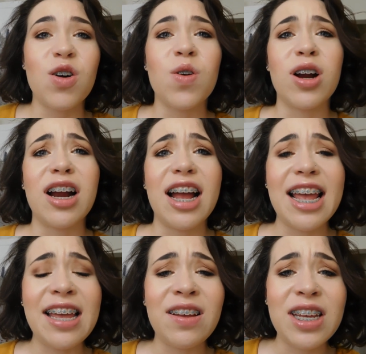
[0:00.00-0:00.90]
or
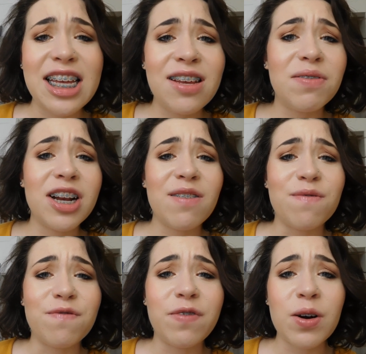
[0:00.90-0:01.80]
even
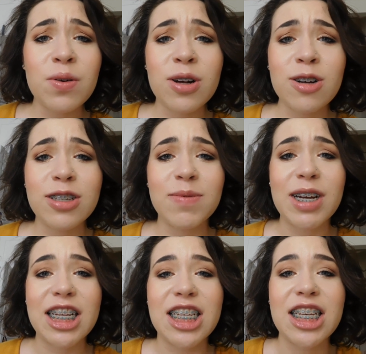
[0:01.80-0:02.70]
in photos,
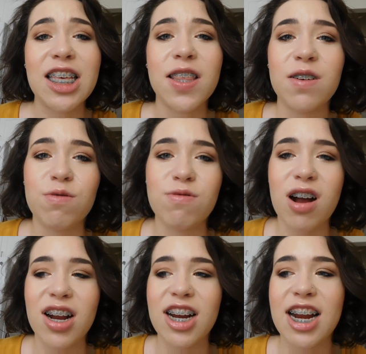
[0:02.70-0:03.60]
my teeth look
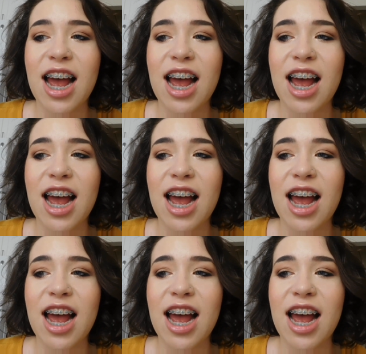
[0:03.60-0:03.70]
rotted